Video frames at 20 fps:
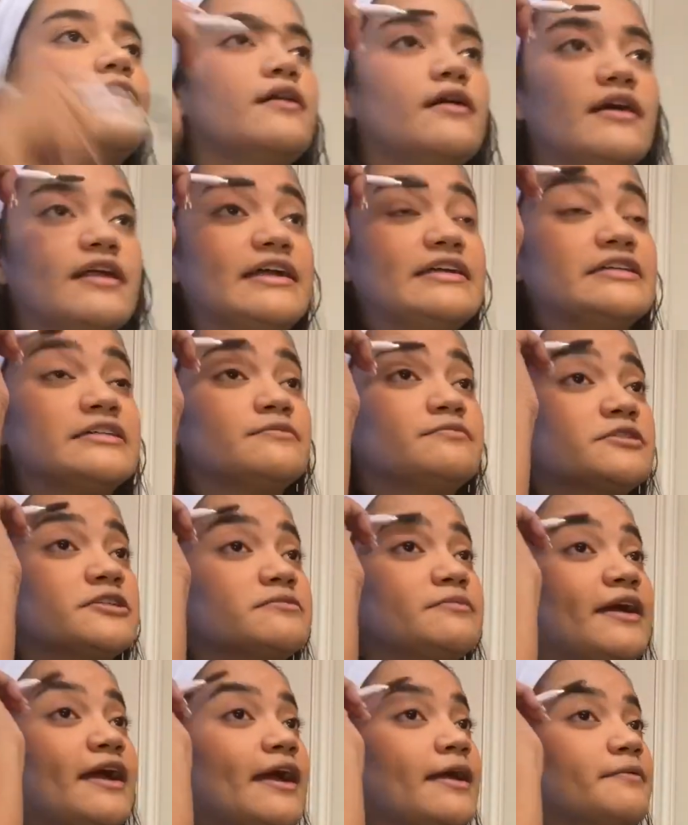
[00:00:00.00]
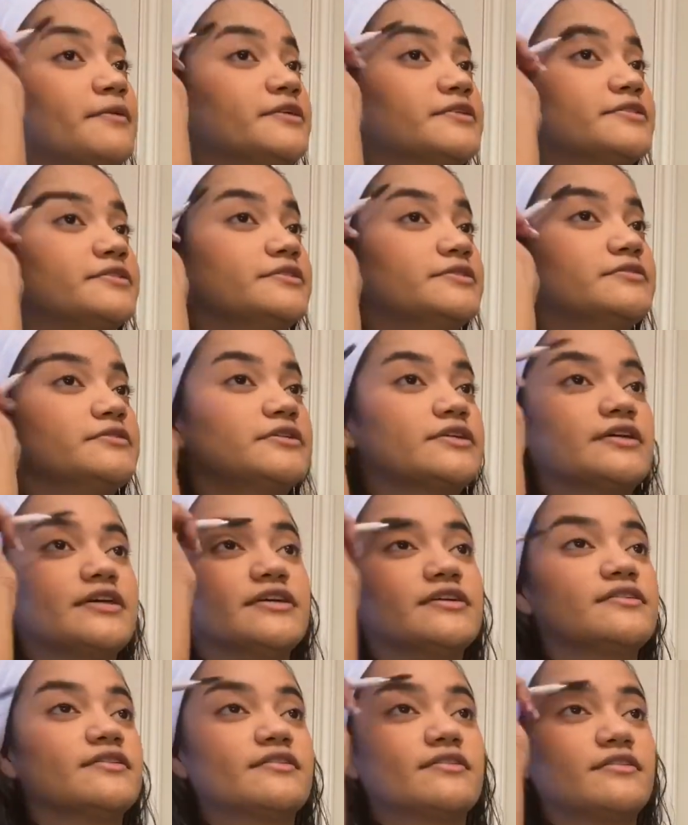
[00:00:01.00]
And I just brush my eyebrows through
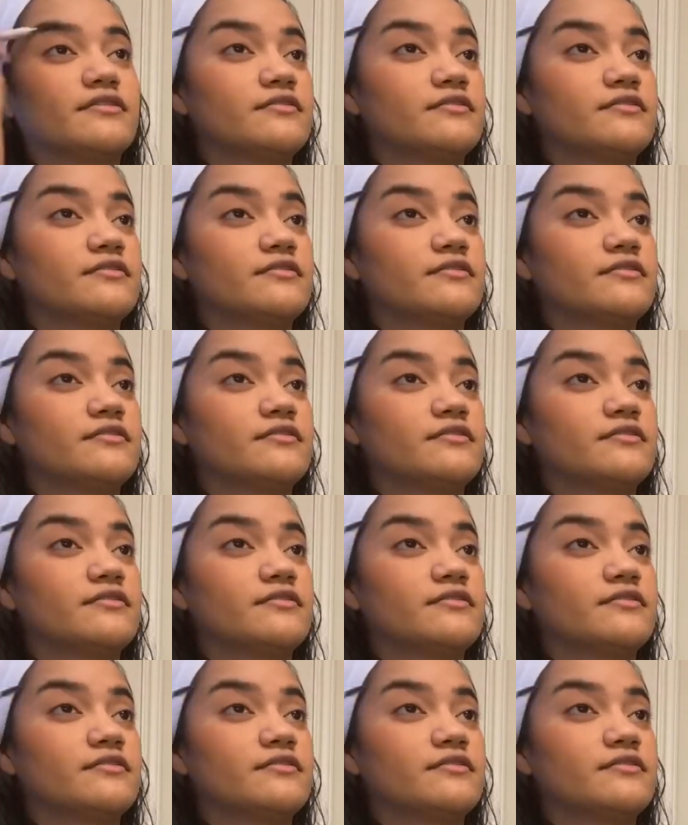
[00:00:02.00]
because